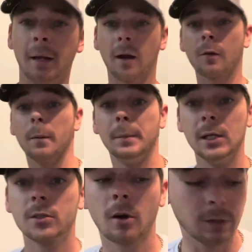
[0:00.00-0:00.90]
out on the
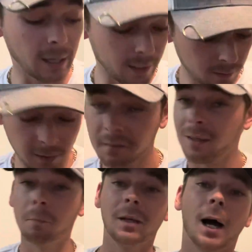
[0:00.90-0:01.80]
beach all day. It's
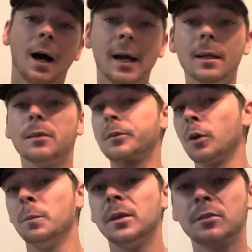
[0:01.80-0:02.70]
going to be hot. It's going
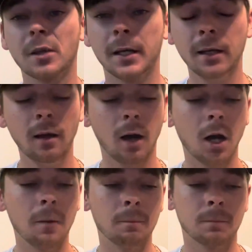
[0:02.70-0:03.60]
to be sunny.
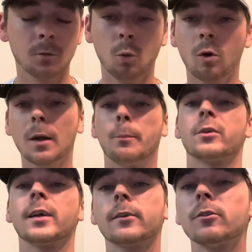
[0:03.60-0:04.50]
You want to
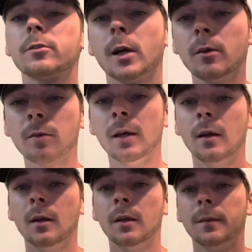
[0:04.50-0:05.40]
protect yourself.
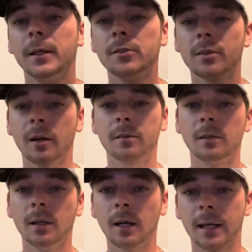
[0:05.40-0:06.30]
These shirts
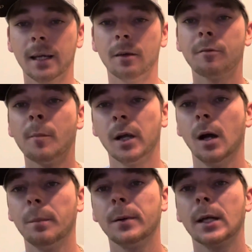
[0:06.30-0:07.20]
here I get from a
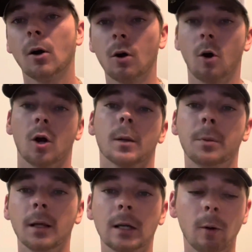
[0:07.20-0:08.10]
company called
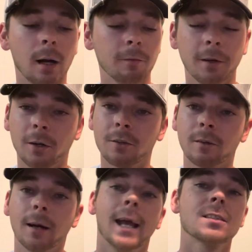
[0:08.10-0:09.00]
Archipelago Outfitters.
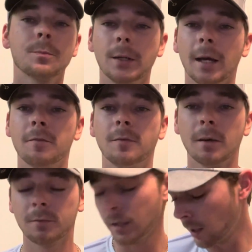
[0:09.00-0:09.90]
They're SPF
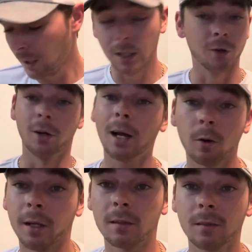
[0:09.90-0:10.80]
50. You're not
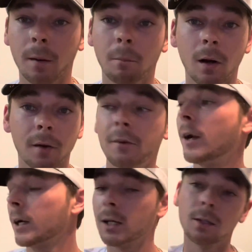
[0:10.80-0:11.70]
going to get sunburned. You're
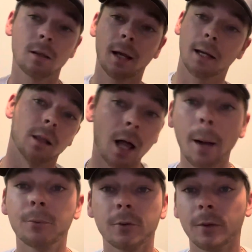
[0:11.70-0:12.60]
not going to look like a
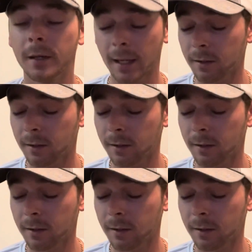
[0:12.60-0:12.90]
lobster the next